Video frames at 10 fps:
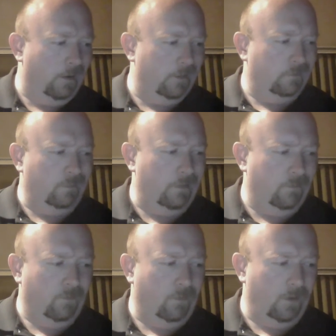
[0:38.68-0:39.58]
Has
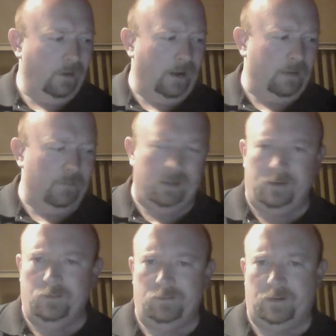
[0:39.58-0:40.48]
34
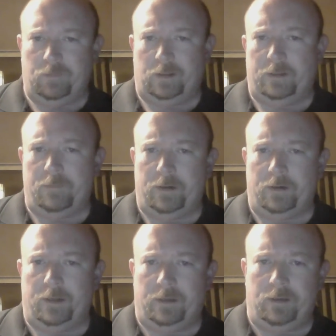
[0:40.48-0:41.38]
IBUs. Typically
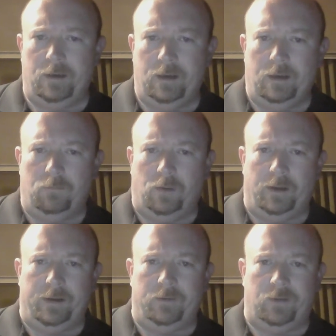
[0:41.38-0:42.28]
American
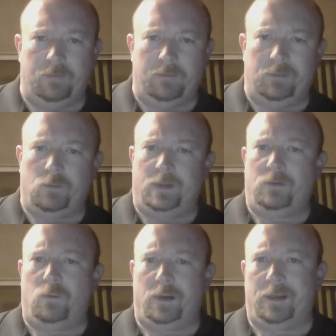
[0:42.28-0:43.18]
brown ales come in
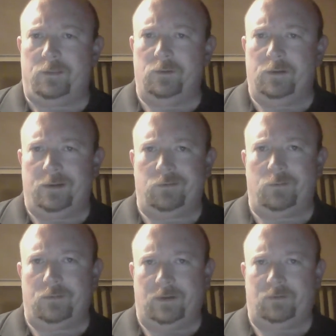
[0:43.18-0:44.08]
between 20 and 30,
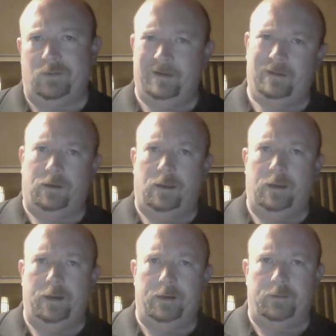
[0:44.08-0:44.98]
so it's actually a little
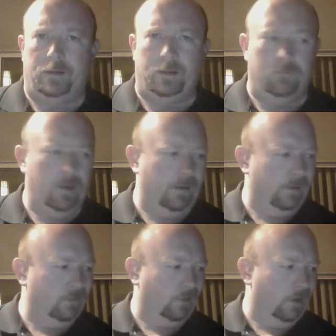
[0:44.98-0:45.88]
high on the
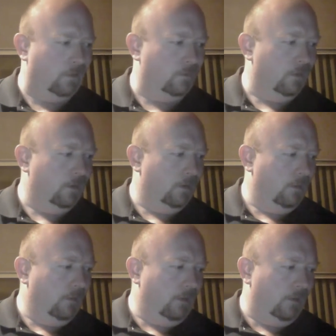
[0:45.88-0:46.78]
bitterness scale.
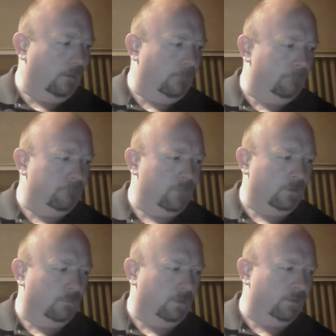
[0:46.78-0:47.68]

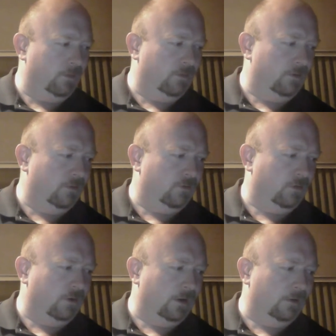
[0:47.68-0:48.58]
The brewer says it
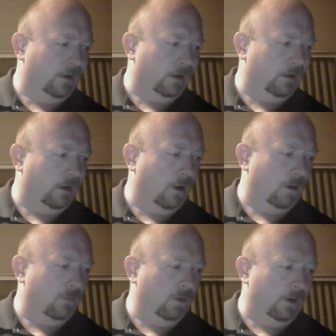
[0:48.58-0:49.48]
should contain
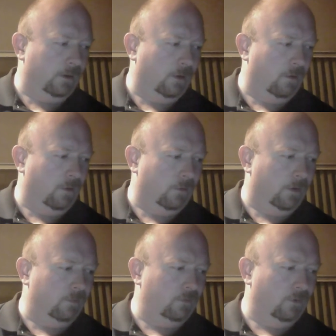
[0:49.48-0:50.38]
caramel and cocoa
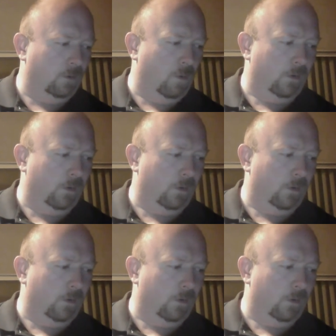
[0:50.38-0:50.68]
notes,